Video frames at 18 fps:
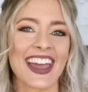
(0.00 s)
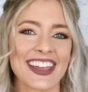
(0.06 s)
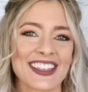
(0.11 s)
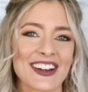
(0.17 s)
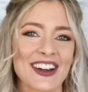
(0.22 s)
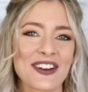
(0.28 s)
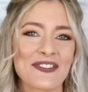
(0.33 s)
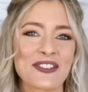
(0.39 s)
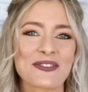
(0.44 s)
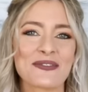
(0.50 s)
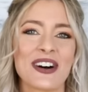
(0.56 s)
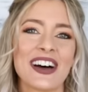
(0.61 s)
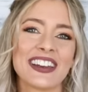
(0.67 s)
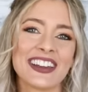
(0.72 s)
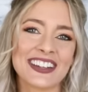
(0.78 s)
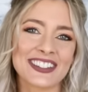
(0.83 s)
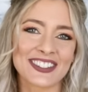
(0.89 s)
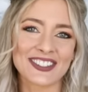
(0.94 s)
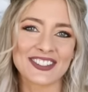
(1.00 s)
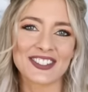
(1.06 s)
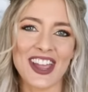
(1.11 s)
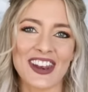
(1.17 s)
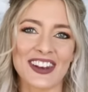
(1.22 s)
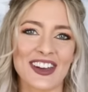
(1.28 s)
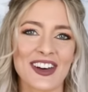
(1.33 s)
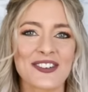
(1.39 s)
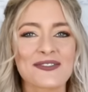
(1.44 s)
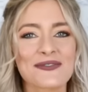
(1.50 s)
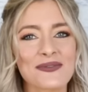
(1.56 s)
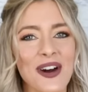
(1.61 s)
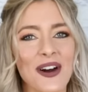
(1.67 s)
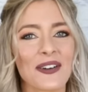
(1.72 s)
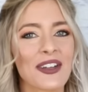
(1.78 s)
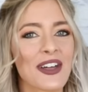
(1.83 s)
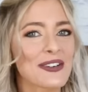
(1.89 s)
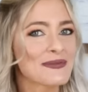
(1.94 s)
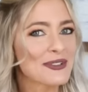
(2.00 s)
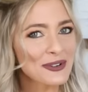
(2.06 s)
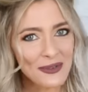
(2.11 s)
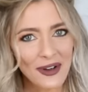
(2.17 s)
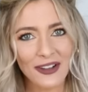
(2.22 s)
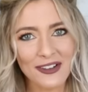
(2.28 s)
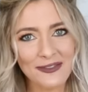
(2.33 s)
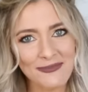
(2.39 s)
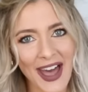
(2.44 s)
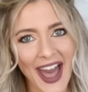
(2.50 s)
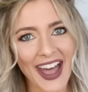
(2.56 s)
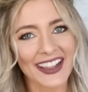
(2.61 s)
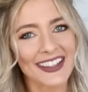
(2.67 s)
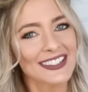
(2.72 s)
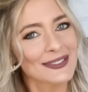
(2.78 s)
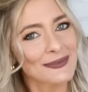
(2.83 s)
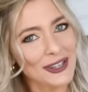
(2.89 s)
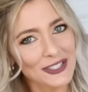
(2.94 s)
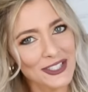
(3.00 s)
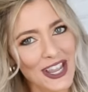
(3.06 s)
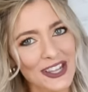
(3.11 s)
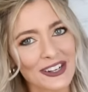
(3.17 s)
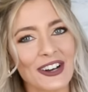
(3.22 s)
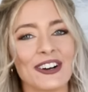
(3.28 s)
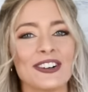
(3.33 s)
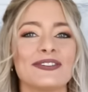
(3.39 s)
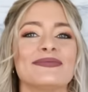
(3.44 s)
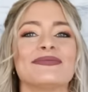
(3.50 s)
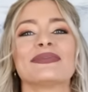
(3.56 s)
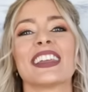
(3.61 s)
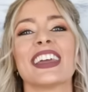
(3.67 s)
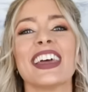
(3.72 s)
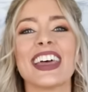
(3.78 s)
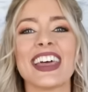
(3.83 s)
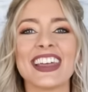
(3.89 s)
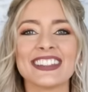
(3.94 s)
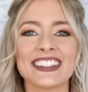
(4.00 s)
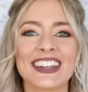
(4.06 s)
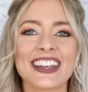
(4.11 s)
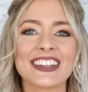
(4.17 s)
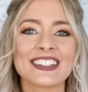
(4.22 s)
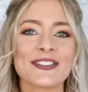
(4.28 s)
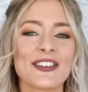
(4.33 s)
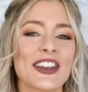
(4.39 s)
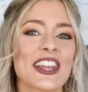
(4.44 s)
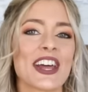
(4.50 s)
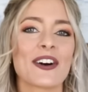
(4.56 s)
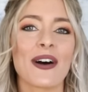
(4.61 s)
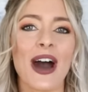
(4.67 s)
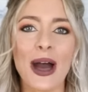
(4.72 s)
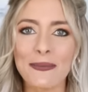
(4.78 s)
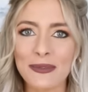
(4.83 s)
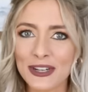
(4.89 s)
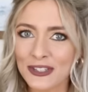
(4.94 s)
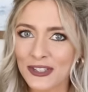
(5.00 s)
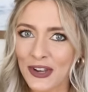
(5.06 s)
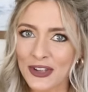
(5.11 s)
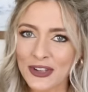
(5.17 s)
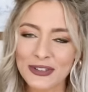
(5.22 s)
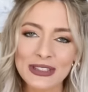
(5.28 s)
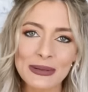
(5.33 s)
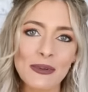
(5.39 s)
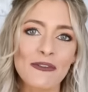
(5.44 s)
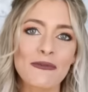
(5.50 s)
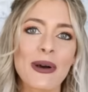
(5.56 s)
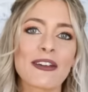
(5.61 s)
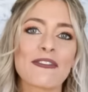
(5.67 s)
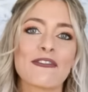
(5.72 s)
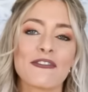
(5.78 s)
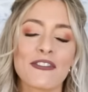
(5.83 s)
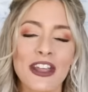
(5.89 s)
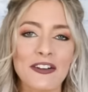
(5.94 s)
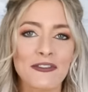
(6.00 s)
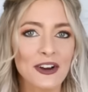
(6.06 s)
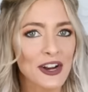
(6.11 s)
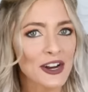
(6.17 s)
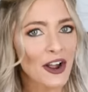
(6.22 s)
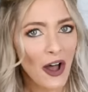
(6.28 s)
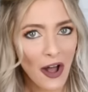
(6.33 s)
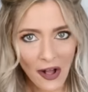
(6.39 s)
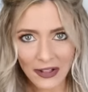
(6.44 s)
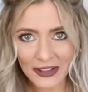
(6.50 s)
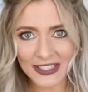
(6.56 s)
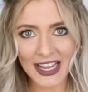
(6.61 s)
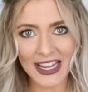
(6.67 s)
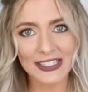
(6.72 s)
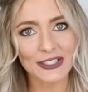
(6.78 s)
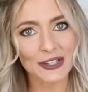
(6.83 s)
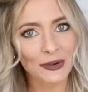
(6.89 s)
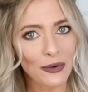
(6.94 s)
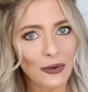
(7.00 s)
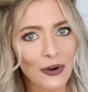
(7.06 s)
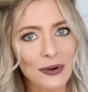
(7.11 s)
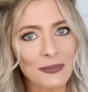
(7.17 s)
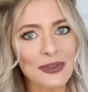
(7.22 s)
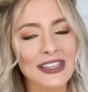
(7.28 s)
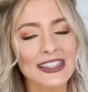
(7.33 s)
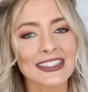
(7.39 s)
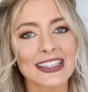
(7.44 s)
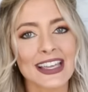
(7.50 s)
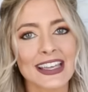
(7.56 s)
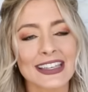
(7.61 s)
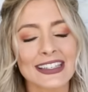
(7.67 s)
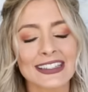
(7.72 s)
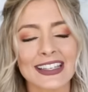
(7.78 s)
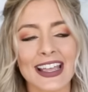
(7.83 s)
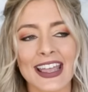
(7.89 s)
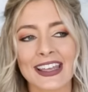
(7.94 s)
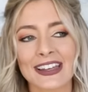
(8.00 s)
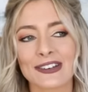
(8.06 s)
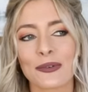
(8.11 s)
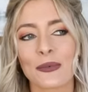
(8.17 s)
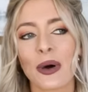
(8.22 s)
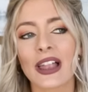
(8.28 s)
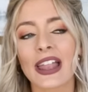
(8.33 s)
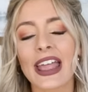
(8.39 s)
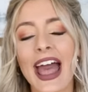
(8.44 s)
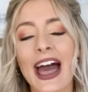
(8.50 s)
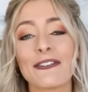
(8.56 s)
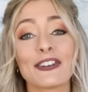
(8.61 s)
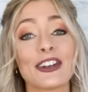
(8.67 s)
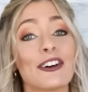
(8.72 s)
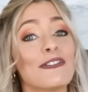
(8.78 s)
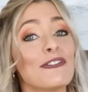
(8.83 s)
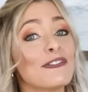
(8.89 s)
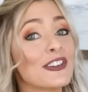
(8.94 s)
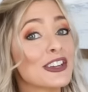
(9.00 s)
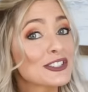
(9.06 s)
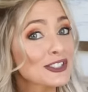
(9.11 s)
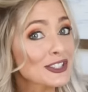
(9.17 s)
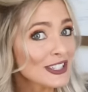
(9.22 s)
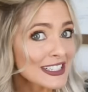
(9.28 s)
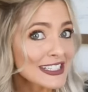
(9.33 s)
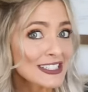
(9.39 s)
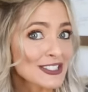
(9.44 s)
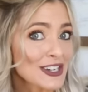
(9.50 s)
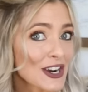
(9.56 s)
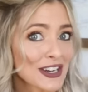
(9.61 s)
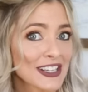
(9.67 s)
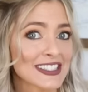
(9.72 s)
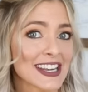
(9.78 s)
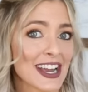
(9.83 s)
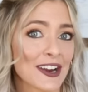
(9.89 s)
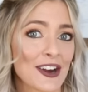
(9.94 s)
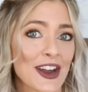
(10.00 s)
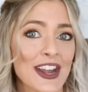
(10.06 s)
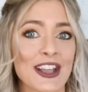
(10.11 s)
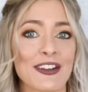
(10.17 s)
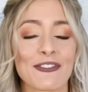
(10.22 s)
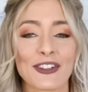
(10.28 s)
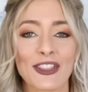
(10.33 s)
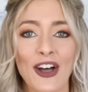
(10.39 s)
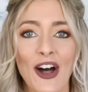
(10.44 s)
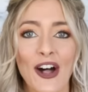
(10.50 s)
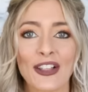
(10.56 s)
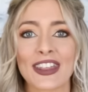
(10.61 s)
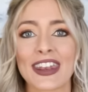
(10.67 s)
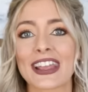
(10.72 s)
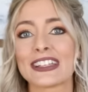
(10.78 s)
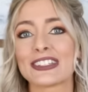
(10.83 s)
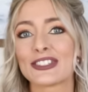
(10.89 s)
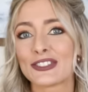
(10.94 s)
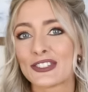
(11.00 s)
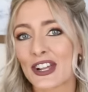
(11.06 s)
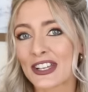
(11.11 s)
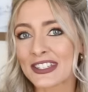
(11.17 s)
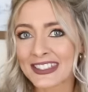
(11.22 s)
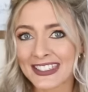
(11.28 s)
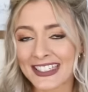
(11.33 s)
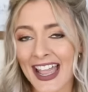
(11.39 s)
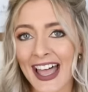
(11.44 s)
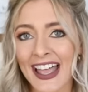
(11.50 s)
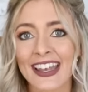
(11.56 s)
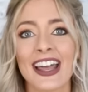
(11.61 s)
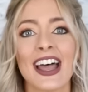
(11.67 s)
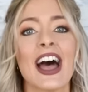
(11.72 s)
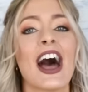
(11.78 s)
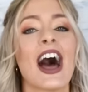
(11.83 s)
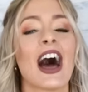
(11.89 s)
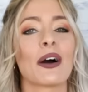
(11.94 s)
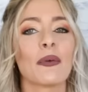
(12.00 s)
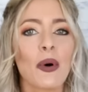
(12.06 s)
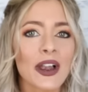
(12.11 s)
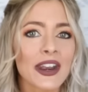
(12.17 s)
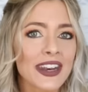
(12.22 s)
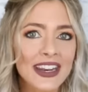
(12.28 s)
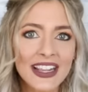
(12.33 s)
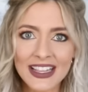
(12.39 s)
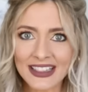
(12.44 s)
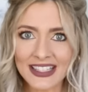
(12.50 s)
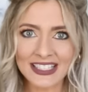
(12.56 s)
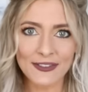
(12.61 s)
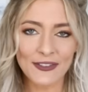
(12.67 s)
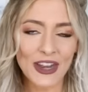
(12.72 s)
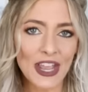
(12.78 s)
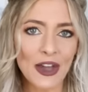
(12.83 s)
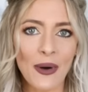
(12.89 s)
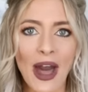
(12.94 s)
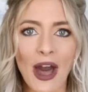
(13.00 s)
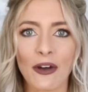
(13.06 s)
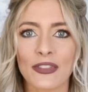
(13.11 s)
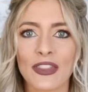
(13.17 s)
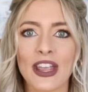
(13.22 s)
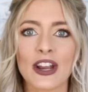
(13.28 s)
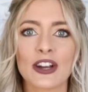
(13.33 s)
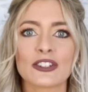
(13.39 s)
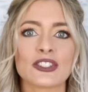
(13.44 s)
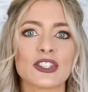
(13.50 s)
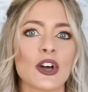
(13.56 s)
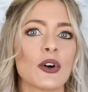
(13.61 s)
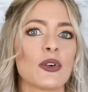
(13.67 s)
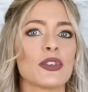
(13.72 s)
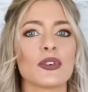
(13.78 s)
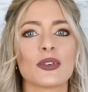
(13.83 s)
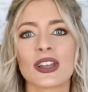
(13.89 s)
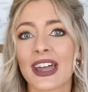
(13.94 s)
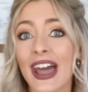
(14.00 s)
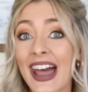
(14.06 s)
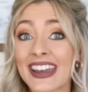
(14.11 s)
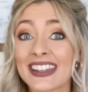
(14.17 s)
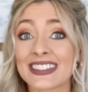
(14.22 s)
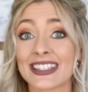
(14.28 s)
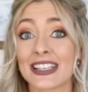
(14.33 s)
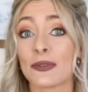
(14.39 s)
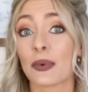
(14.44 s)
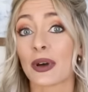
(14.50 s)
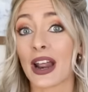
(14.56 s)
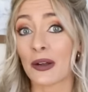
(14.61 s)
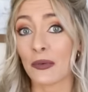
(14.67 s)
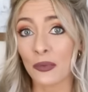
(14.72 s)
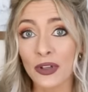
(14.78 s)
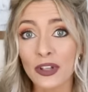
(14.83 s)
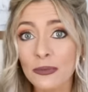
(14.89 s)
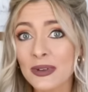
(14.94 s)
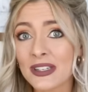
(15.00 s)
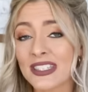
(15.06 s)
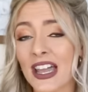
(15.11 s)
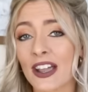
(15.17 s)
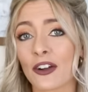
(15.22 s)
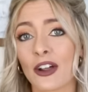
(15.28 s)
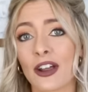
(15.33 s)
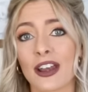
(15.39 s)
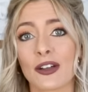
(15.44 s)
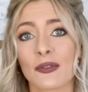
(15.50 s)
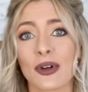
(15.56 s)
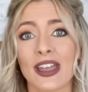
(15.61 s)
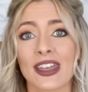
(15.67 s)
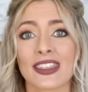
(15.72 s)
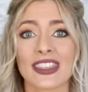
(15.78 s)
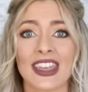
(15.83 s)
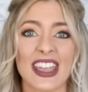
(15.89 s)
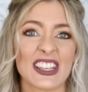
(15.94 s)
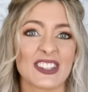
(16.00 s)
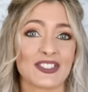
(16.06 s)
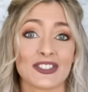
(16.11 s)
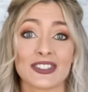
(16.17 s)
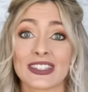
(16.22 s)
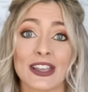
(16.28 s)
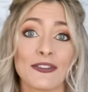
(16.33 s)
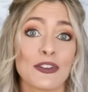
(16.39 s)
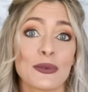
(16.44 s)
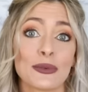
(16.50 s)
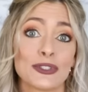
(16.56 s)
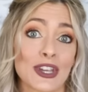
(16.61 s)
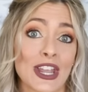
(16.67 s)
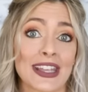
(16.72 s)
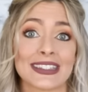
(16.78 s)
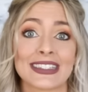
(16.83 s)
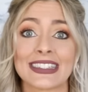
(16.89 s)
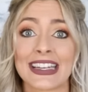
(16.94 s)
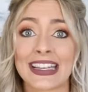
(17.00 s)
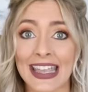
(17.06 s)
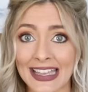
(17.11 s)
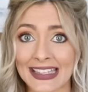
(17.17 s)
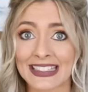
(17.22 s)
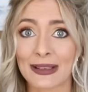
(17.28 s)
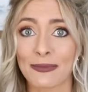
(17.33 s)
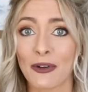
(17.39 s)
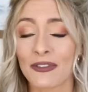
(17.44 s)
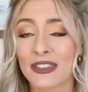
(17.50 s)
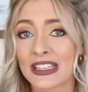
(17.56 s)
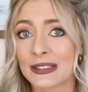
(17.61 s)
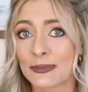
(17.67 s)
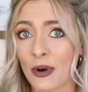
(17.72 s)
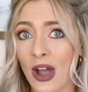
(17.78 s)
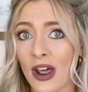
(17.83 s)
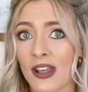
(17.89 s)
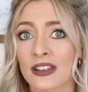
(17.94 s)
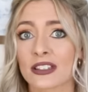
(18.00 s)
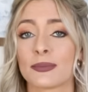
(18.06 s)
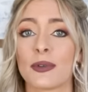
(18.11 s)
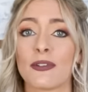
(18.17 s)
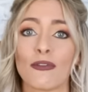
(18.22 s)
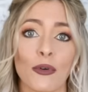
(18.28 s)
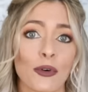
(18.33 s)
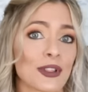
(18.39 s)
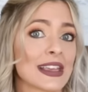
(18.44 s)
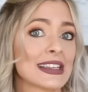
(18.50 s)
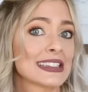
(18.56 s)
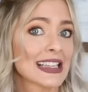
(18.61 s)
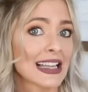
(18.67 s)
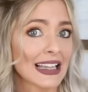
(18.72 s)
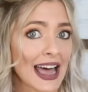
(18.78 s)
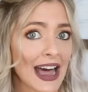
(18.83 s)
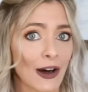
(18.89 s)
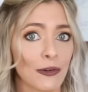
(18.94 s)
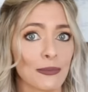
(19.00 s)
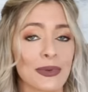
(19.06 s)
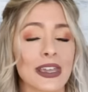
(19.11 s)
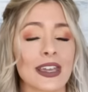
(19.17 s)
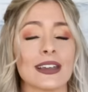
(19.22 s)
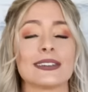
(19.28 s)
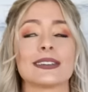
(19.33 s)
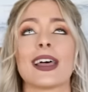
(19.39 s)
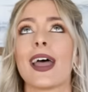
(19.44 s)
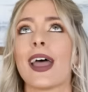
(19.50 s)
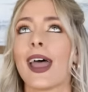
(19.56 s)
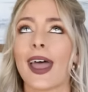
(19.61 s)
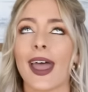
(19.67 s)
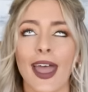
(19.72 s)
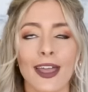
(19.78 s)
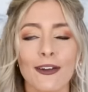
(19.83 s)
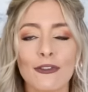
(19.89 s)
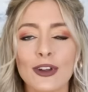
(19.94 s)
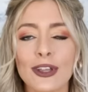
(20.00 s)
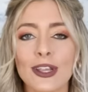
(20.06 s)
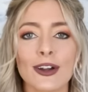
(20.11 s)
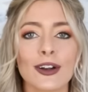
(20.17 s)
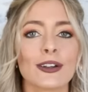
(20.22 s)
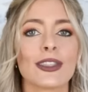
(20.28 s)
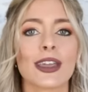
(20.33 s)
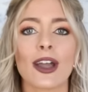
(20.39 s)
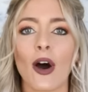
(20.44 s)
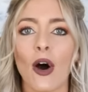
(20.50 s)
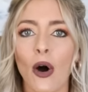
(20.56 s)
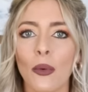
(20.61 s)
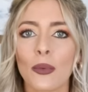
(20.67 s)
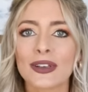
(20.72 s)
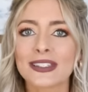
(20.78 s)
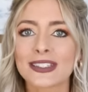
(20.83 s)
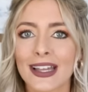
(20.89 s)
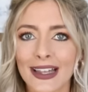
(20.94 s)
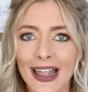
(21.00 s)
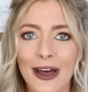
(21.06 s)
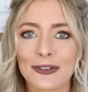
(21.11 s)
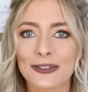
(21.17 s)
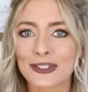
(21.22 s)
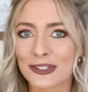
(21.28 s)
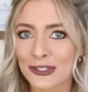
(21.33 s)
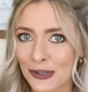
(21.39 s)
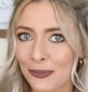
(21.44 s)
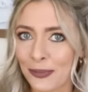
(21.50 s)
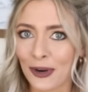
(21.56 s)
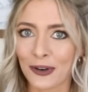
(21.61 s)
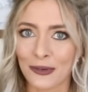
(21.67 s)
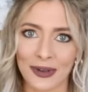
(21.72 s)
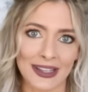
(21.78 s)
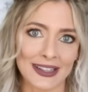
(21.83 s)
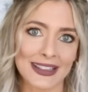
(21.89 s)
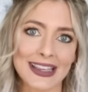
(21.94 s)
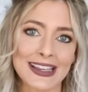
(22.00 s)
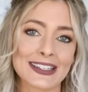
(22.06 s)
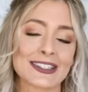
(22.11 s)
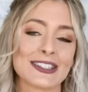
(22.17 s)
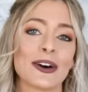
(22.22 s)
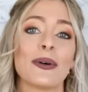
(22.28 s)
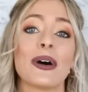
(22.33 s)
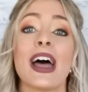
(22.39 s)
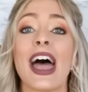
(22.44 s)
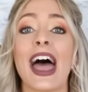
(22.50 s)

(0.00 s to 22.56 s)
Hey there everyone, it's Jenna. Welcome or welcome back to my channel. In today's video, I'm gonna show you some of my favorite holiday decor pieces, and while I haven't officially started decorating for the holidays just yet, I wanted to get this video out there so you can kind of see what I will be decorating with and just give you a chance to get some of these products before they sell out because every year they always sell out super quickly. So